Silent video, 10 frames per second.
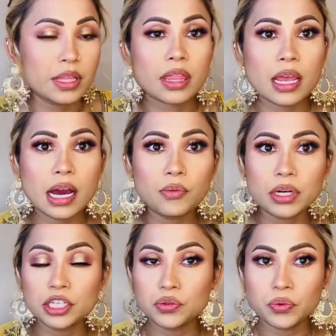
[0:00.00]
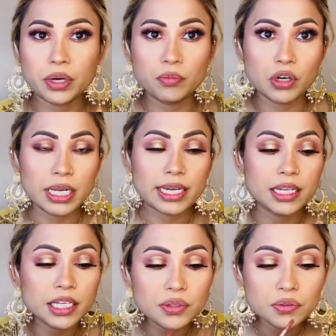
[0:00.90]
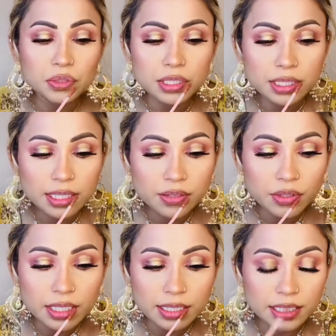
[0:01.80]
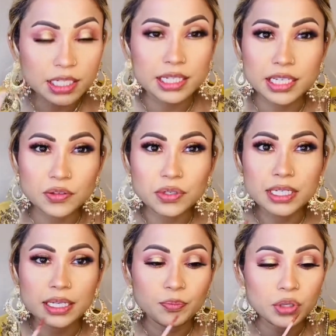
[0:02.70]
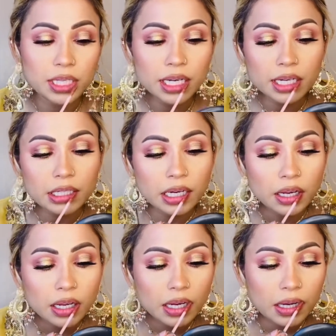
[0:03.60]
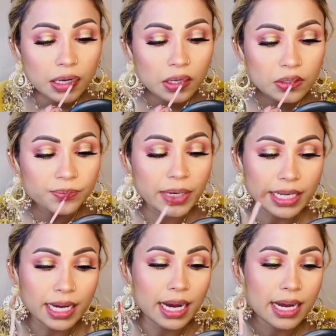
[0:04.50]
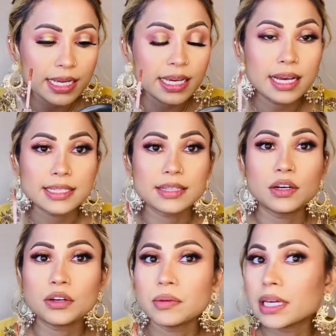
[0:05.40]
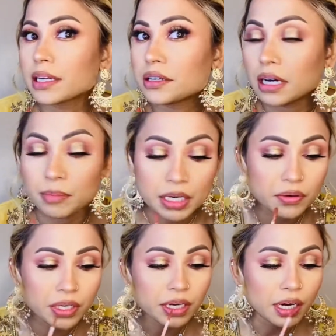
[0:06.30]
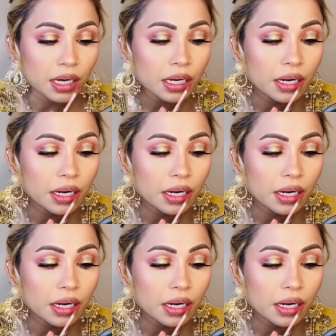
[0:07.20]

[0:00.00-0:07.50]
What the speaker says: I wanted to wear more like a nude lip with it because my eye has a lot of like a drama going on.